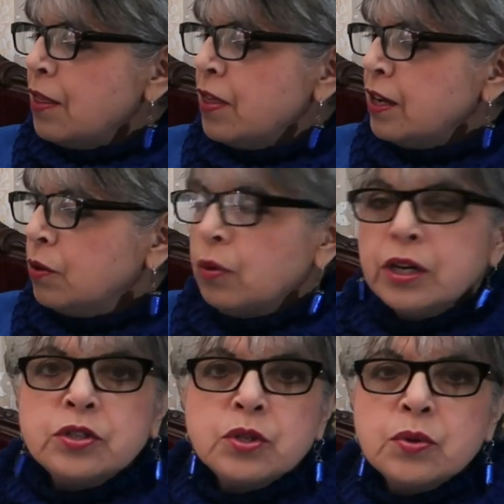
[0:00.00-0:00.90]
They didn't
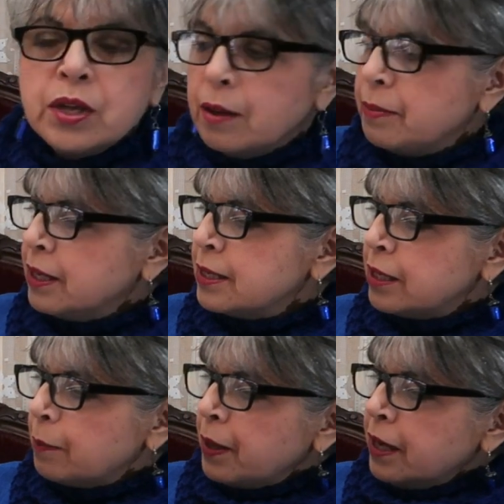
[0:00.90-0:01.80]
want to do that
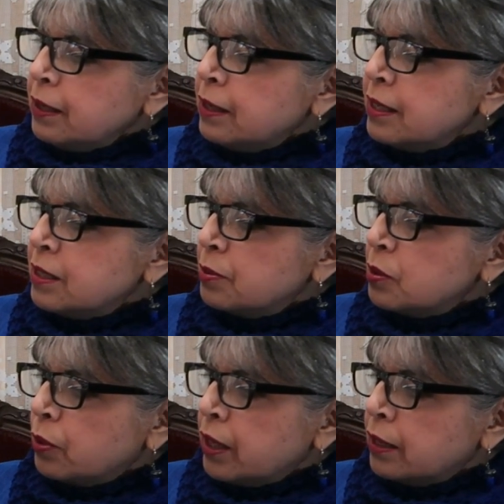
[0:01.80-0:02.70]
because they painted as it
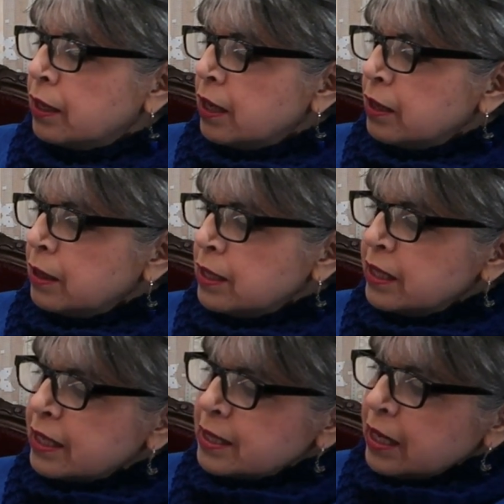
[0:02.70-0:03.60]
was wet.
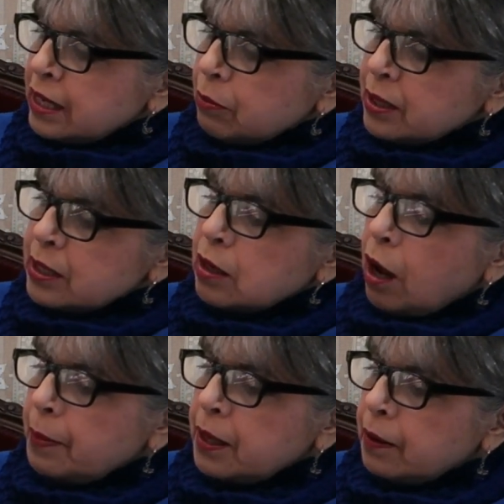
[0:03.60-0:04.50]
Let's say he would
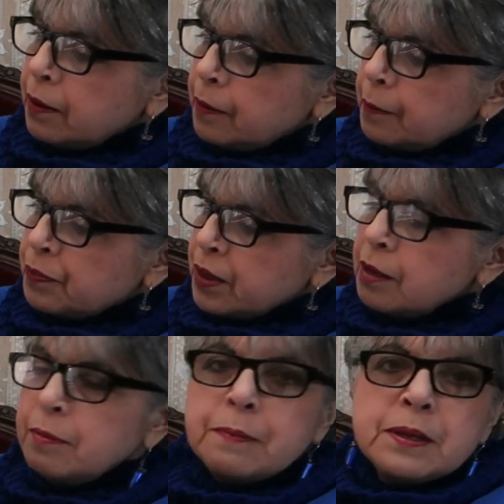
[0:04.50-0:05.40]
stop here
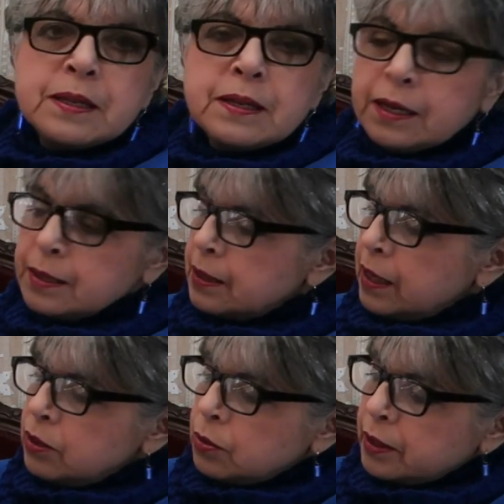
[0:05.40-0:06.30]
and maybe the next
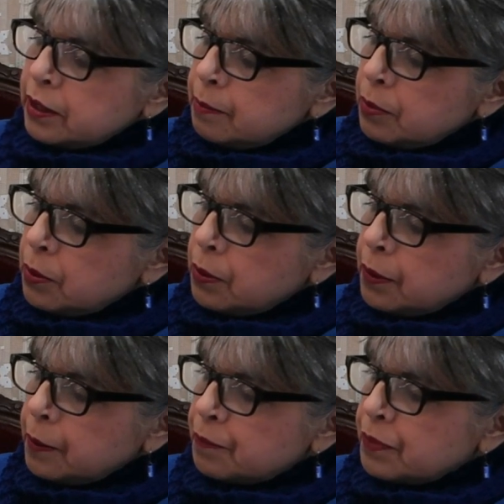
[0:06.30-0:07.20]
day do a little
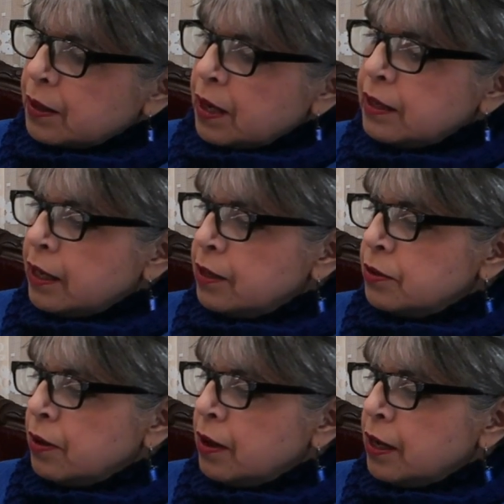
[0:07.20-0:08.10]
more and let
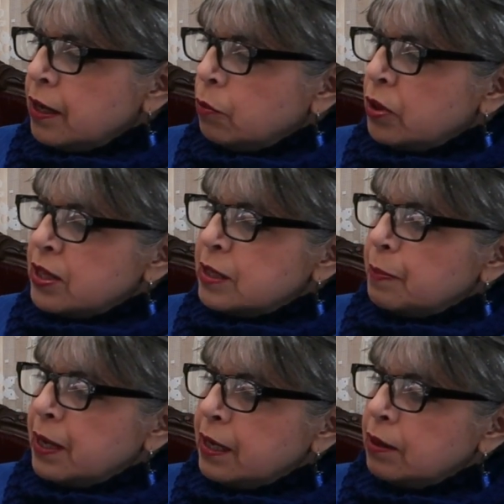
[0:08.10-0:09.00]
it dry with
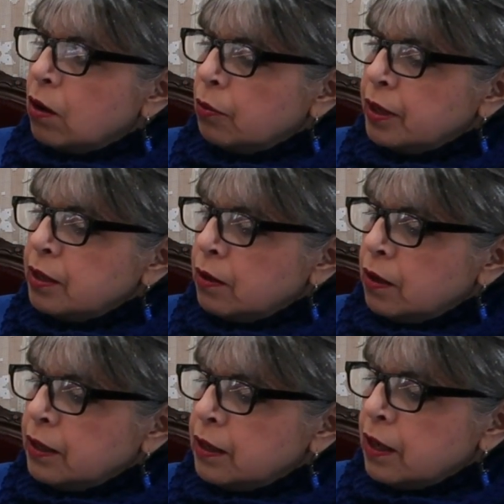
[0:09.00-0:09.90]
his paint already
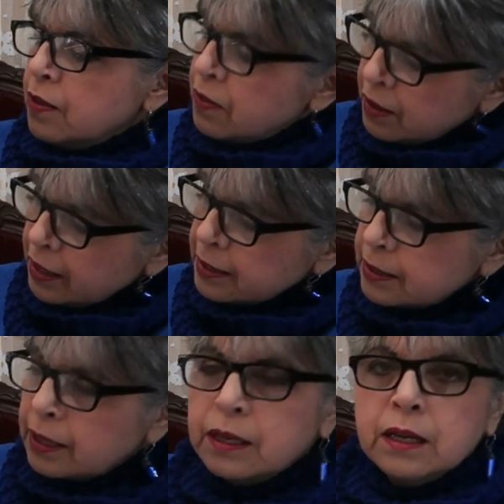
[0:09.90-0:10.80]
on it, and then the
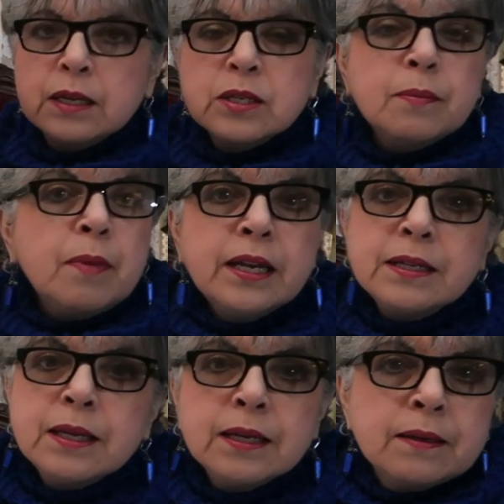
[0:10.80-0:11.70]
next day. So it might
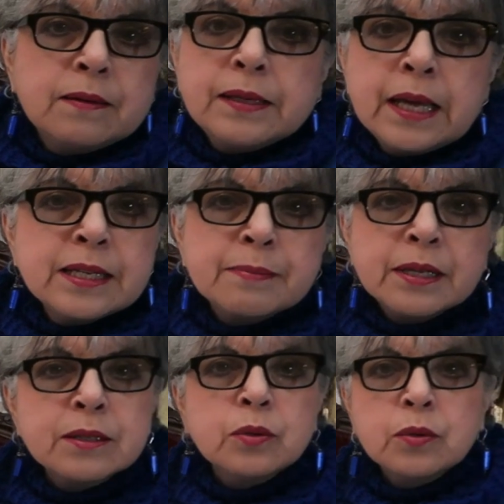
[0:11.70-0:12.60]
have taken days,
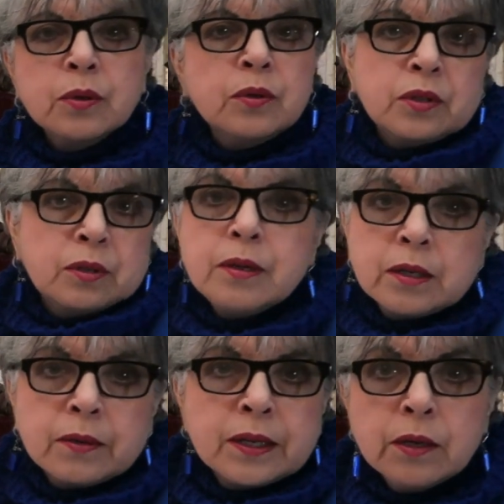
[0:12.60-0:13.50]
months, or a
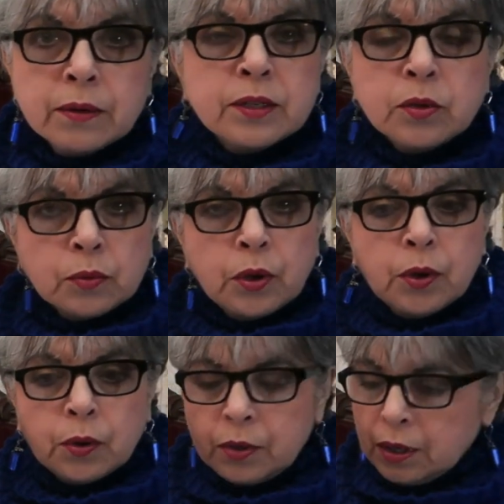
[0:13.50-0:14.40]
year, I don't
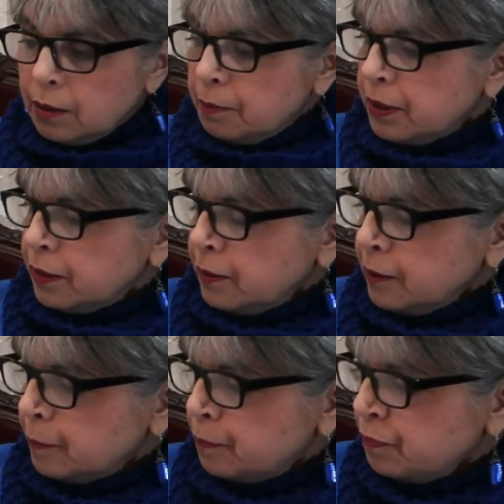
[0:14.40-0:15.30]
know, but
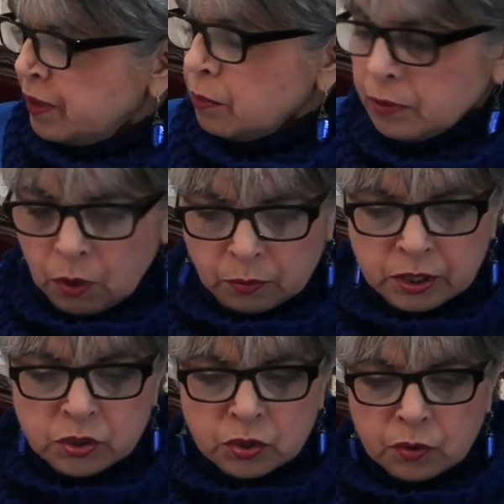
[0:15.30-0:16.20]
they would
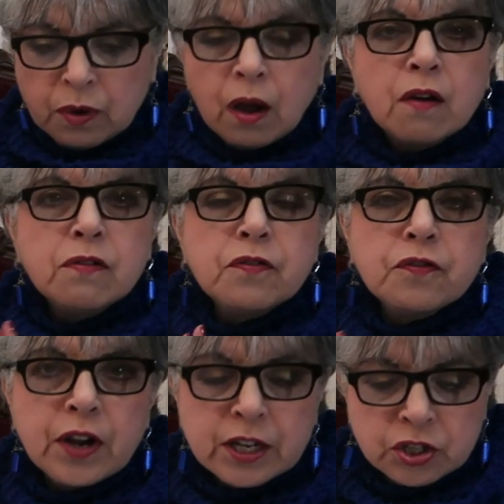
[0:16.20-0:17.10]
only do
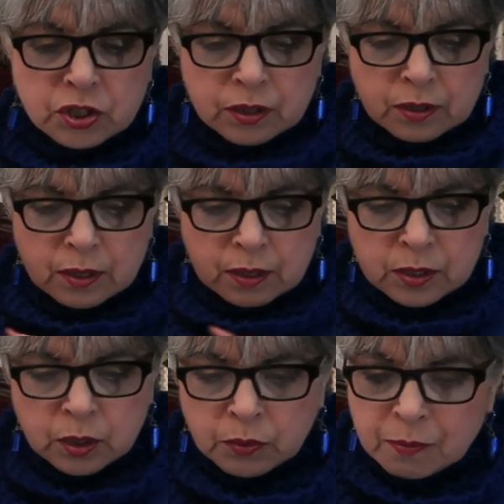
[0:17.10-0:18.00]
fresh.
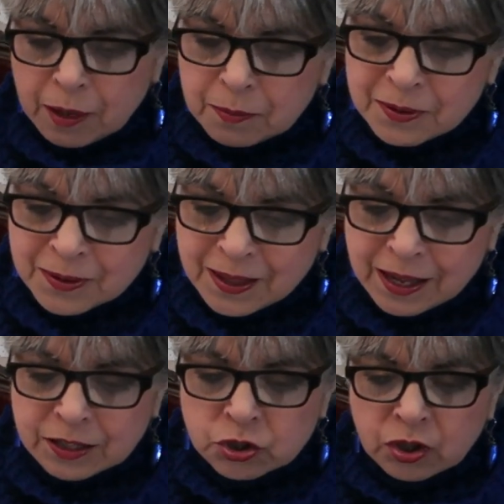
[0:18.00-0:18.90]
So remember
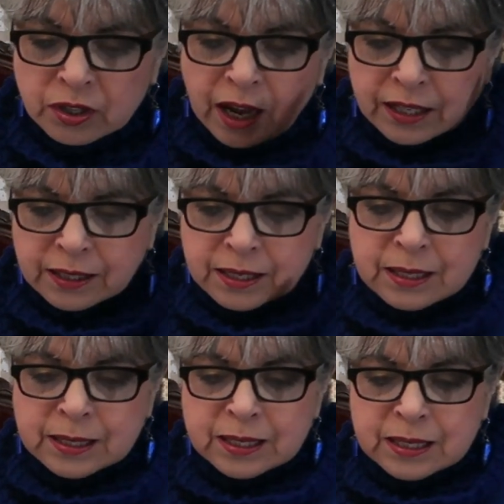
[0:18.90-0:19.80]
that. Giornata
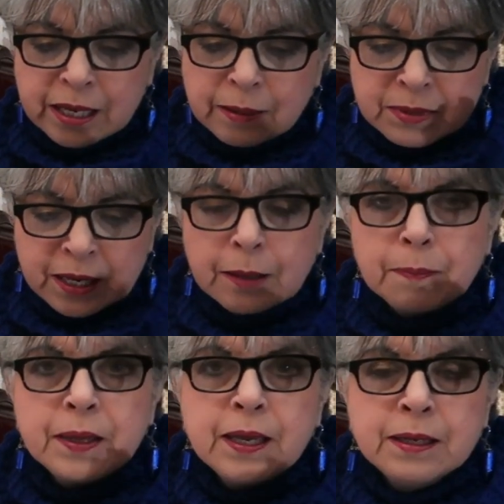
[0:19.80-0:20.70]
is the same
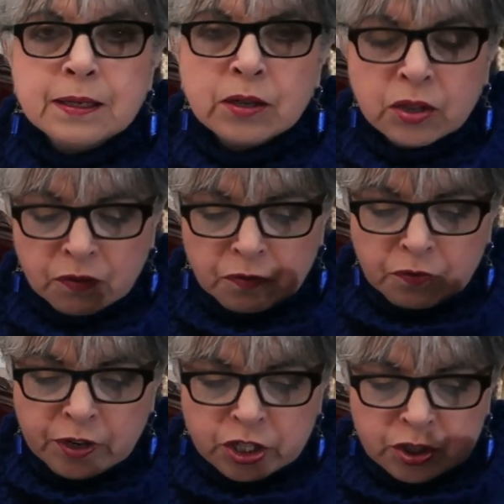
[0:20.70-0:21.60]
day painting on the
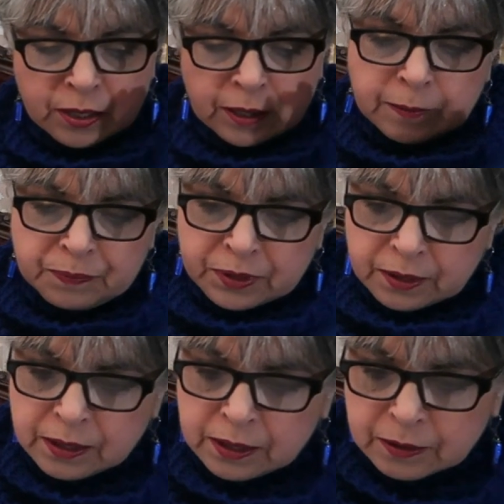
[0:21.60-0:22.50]
fresh,
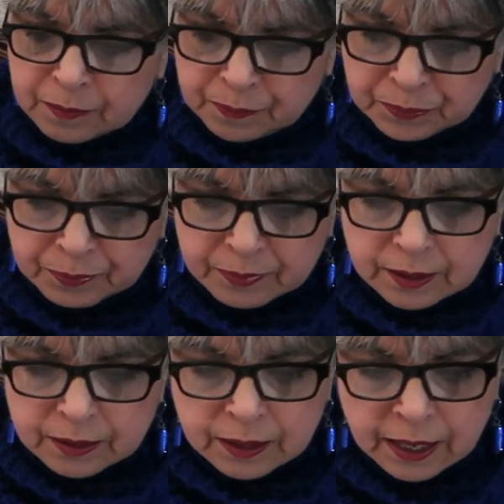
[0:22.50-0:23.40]
I
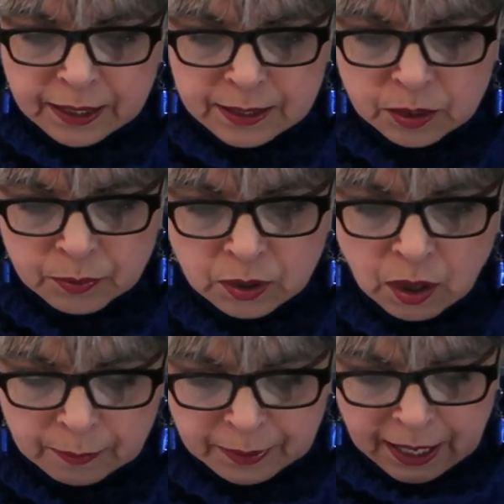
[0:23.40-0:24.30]
guess you would
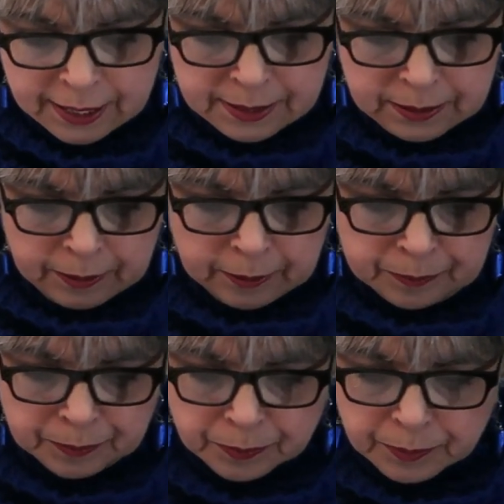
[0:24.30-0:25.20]
call it plaster.
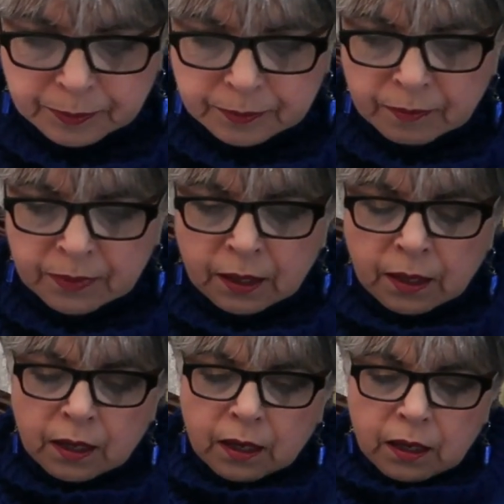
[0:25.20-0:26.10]

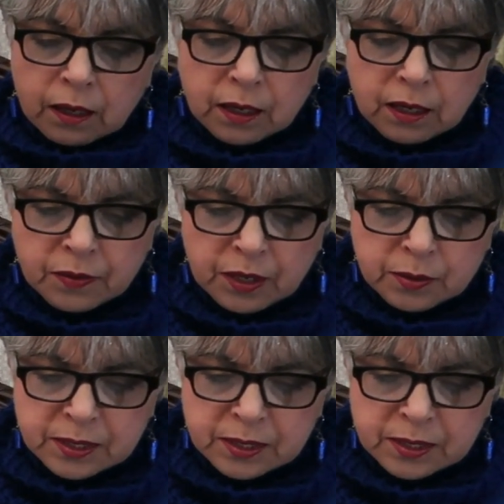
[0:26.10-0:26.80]
They